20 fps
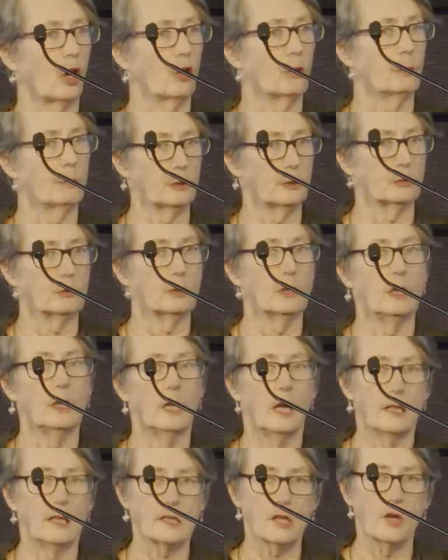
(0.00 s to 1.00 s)
bill.
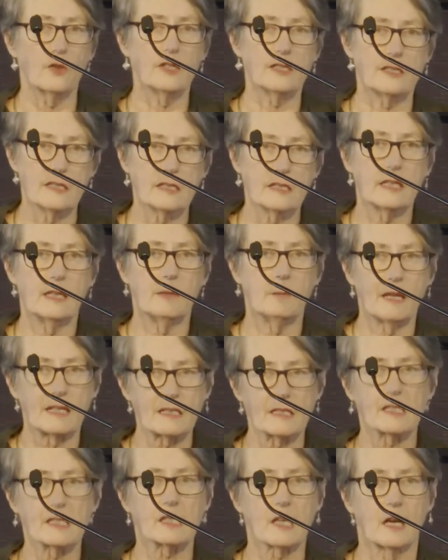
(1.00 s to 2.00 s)
And so this is him
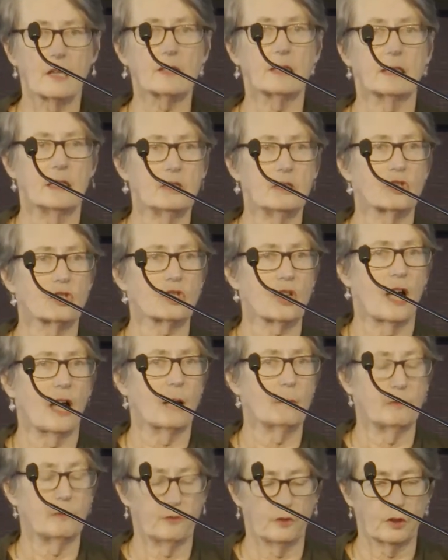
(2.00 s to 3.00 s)
exercising his
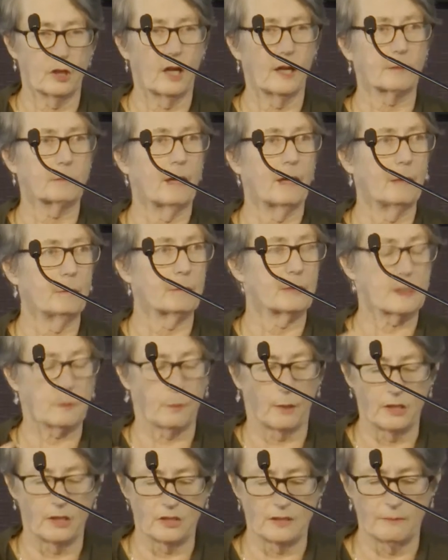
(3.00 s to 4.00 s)
charm, if you like, and
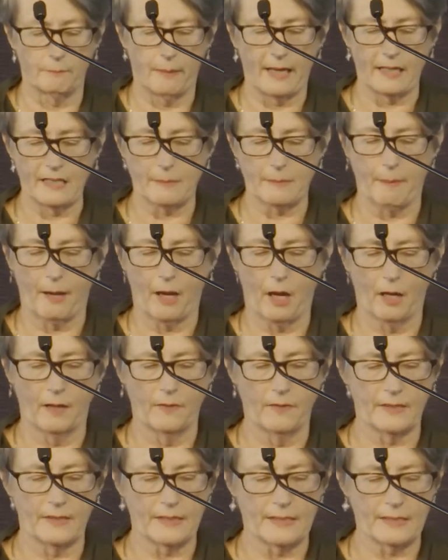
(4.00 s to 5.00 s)
persuasive powers
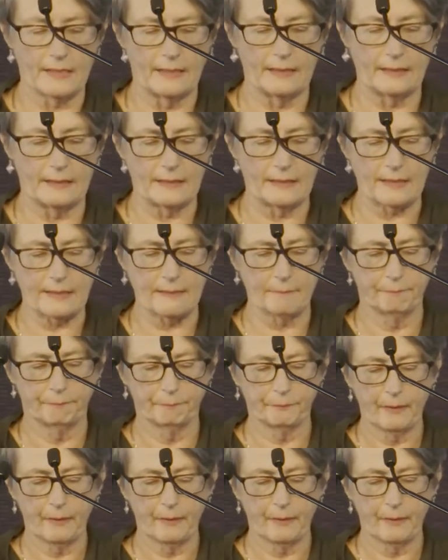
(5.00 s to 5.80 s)
behind the scenes.